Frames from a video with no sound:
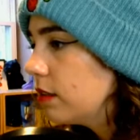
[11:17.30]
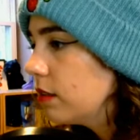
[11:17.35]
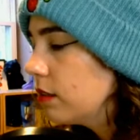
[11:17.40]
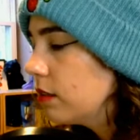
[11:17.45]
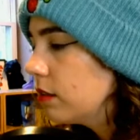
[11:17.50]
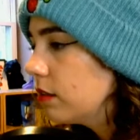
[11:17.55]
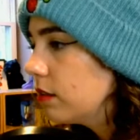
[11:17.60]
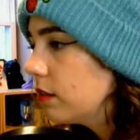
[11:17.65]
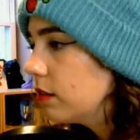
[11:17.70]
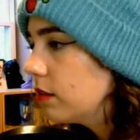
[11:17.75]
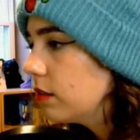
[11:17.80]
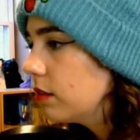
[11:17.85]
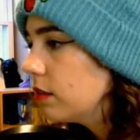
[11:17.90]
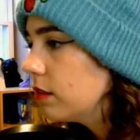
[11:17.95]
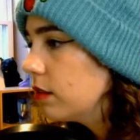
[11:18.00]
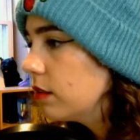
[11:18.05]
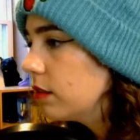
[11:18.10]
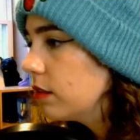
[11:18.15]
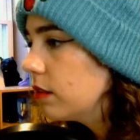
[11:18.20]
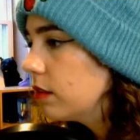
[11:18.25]

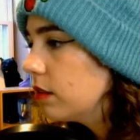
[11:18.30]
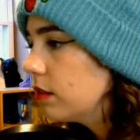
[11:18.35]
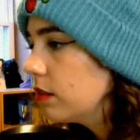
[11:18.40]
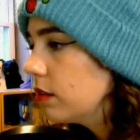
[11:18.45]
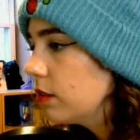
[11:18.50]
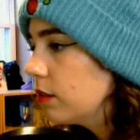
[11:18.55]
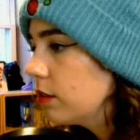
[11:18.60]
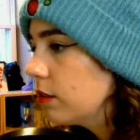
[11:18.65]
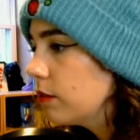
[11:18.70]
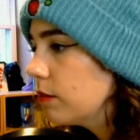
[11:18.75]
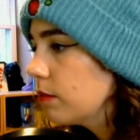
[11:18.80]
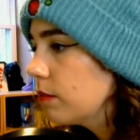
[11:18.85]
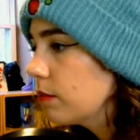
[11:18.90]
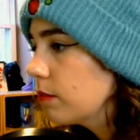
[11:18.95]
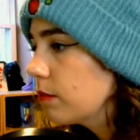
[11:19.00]
[no speech]